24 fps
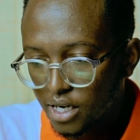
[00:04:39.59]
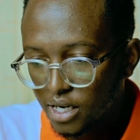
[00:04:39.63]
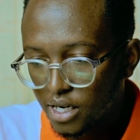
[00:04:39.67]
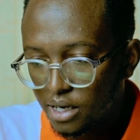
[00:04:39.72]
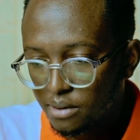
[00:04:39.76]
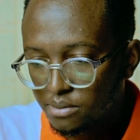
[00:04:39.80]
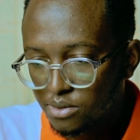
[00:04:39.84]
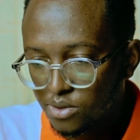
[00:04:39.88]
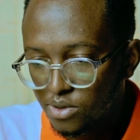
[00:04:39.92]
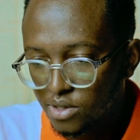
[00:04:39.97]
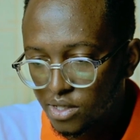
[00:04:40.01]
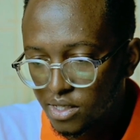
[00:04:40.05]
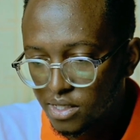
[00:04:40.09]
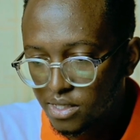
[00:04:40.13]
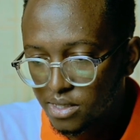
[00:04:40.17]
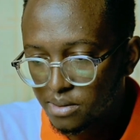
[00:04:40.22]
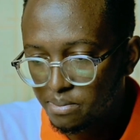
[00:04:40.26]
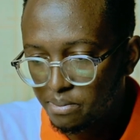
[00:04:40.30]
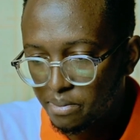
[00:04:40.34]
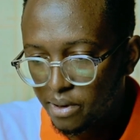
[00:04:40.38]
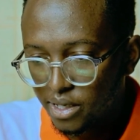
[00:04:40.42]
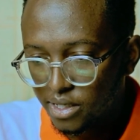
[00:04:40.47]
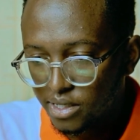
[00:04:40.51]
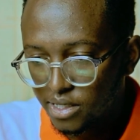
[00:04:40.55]
come to
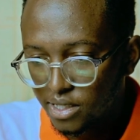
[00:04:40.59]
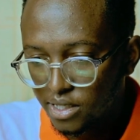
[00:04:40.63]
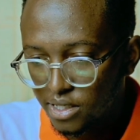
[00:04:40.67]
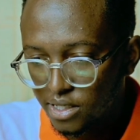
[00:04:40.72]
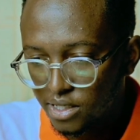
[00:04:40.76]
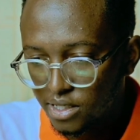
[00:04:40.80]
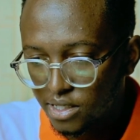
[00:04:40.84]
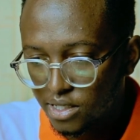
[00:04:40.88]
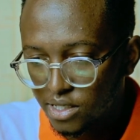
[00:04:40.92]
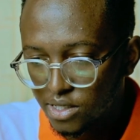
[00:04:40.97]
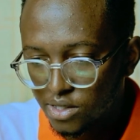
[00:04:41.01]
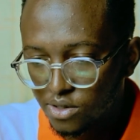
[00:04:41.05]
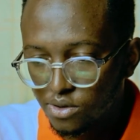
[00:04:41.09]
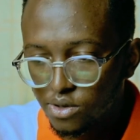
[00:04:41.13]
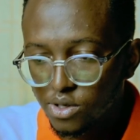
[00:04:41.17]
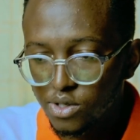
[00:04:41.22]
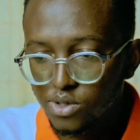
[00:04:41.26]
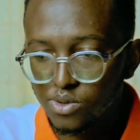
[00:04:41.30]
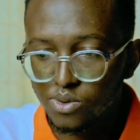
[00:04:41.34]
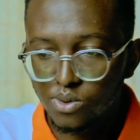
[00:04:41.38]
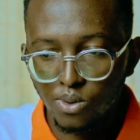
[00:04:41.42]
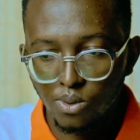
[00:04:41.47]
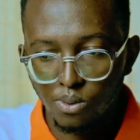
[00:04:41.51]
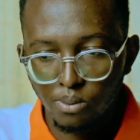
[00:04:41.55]
this part, and it is
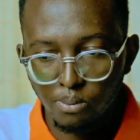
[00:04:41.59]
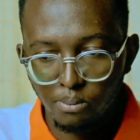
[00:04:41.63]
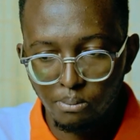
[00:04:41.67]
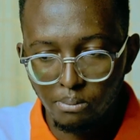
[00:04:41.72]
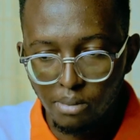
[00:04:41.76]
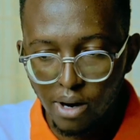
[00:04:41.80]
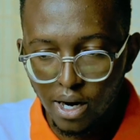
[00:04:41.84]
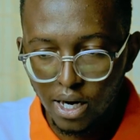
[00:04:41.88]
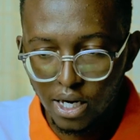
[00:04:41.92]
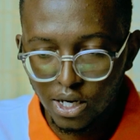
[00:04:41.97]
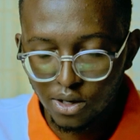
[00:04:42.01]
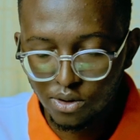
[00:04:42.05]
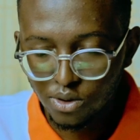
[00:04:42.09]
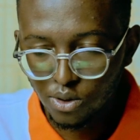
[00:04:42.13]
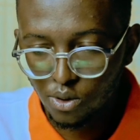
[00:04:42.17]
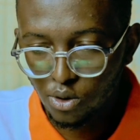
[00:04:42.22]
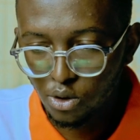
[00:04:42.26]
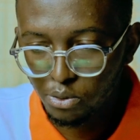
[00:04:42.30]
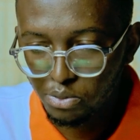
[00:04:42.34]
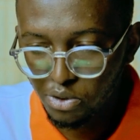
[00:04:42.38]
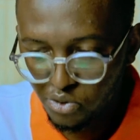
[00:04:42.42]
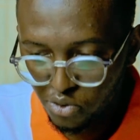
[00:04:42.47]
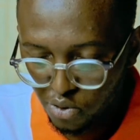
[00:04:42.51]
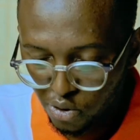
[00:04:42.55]
going to background
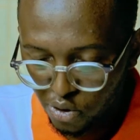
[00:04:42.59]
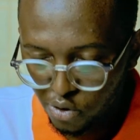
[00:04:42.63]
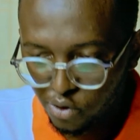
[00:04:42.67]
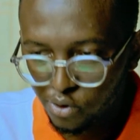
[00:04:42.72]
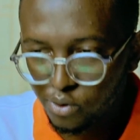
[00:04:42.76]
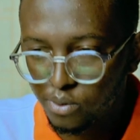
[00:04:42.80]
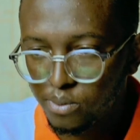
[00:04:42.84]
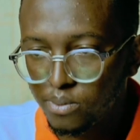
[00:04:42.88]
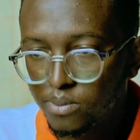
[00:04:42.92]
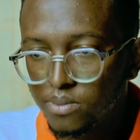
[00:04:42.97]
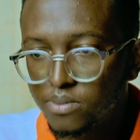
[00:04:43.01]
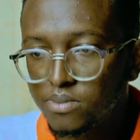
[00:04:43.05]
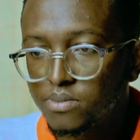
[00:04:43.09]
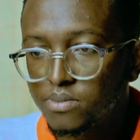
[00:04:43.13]
copy for you.